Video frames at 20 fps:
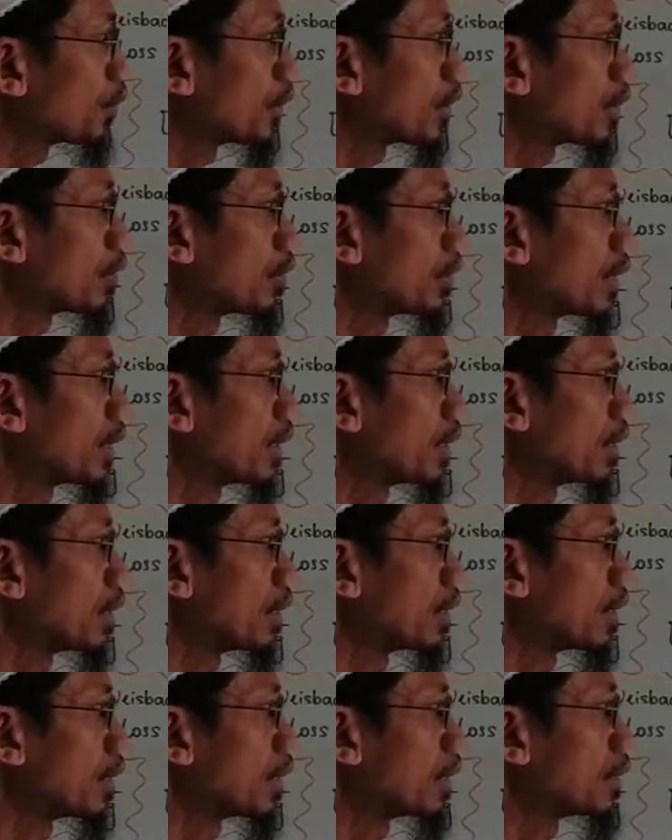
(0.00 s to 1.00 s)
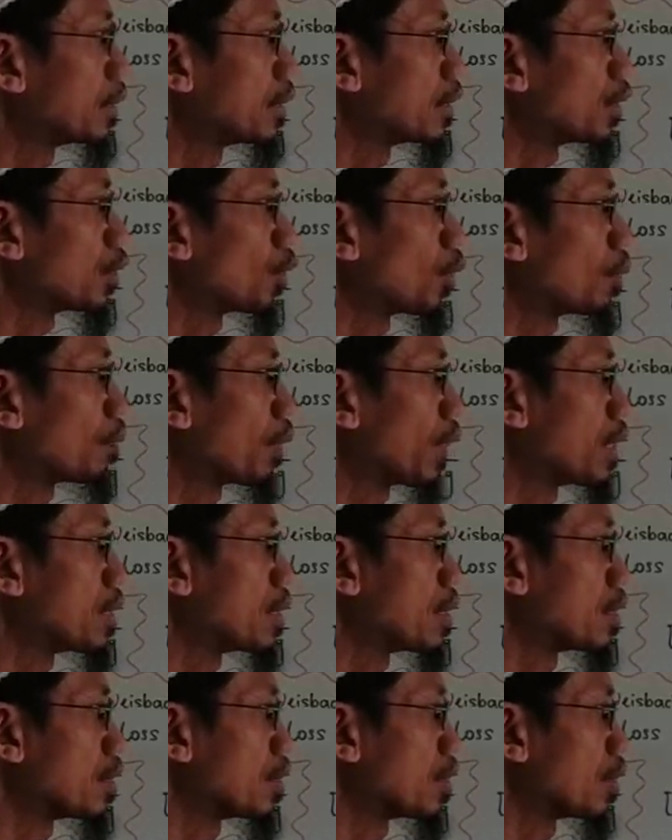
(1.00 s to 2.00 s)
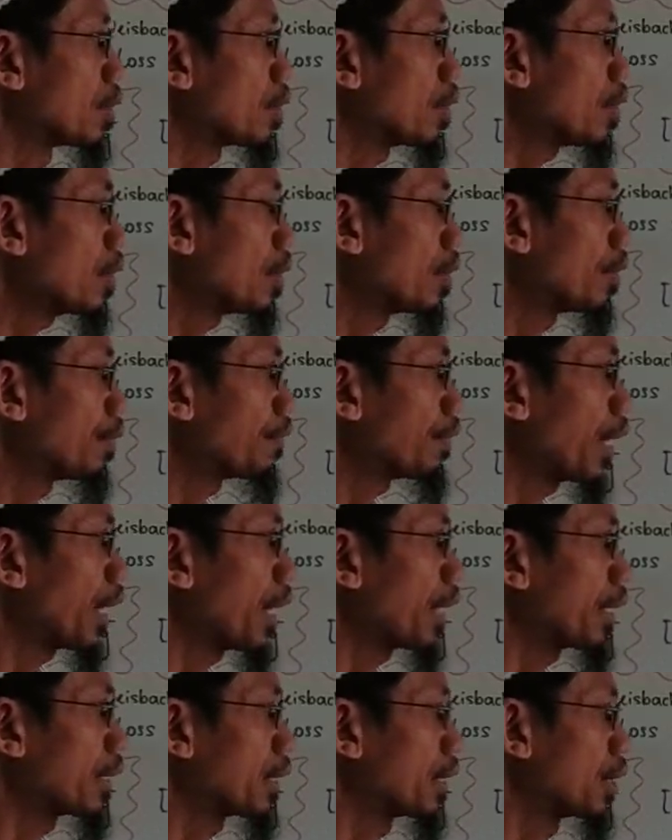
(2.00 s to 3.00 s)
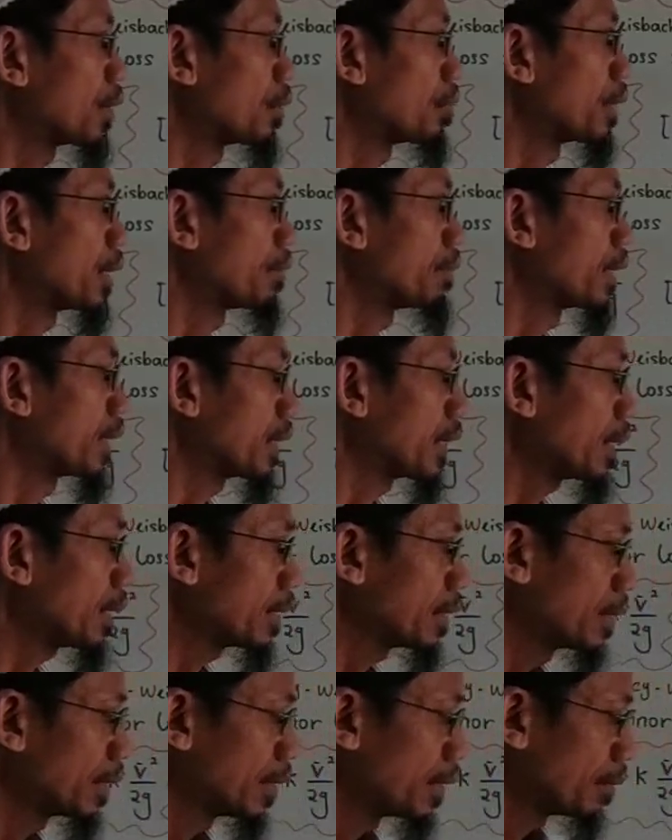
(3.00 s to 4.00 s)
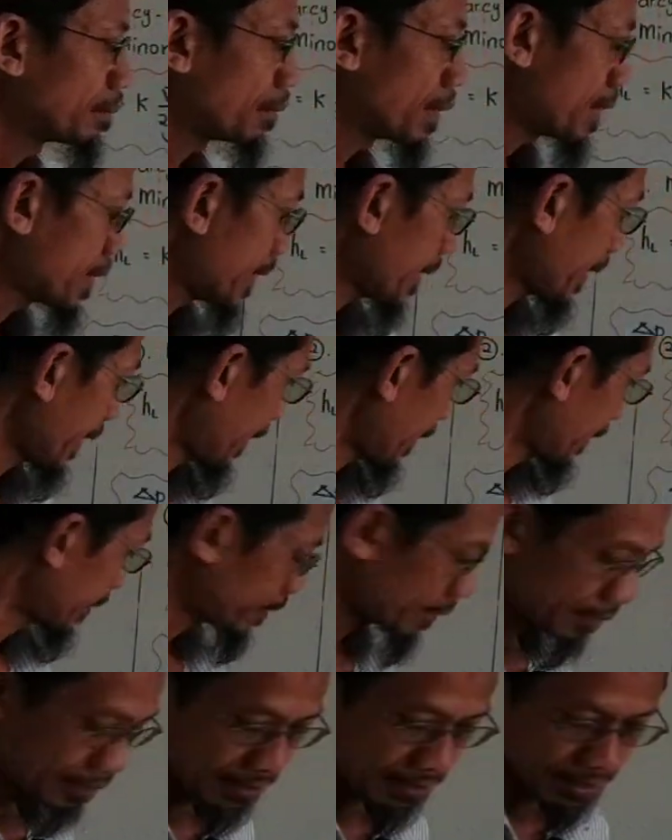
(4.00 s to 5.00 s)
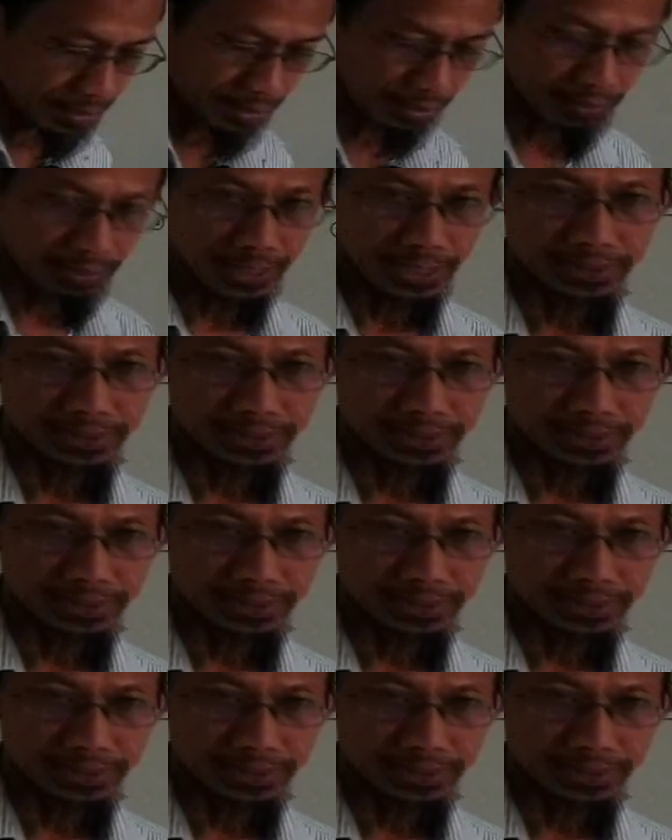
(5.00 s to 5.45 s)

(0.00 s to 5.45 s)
equal 0.005 cubic meter per second. Okay,